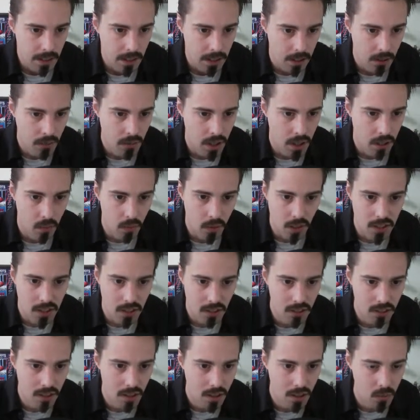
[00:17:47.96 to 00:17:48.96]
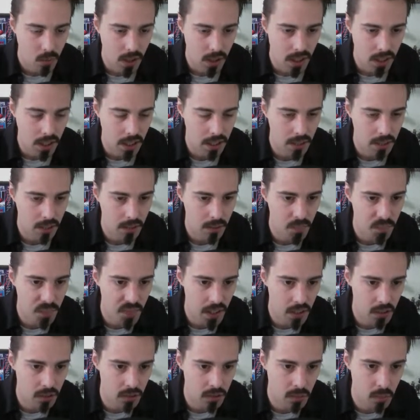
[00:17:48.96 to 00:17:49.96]
Oh no, I just can't win.
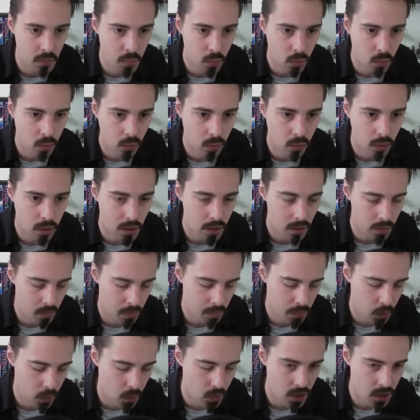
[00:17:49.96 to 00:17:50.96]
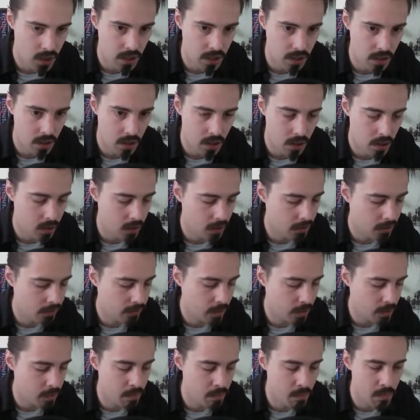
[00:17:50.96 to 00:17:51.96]
A small portion
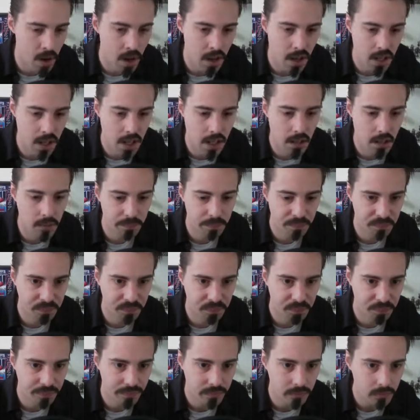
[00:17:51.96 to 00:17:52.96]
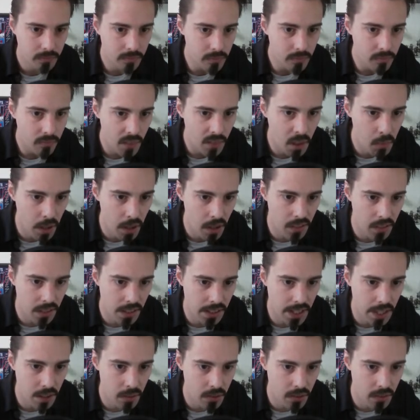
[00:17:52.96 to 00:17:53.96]
of money. But I think
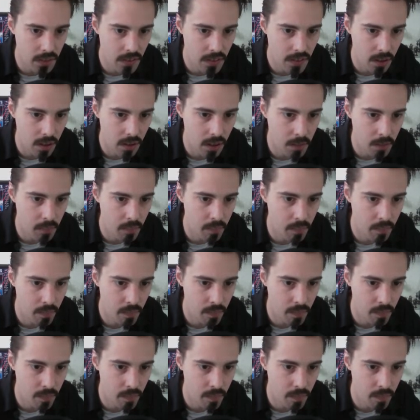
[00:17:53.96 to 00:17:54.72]
now is the time.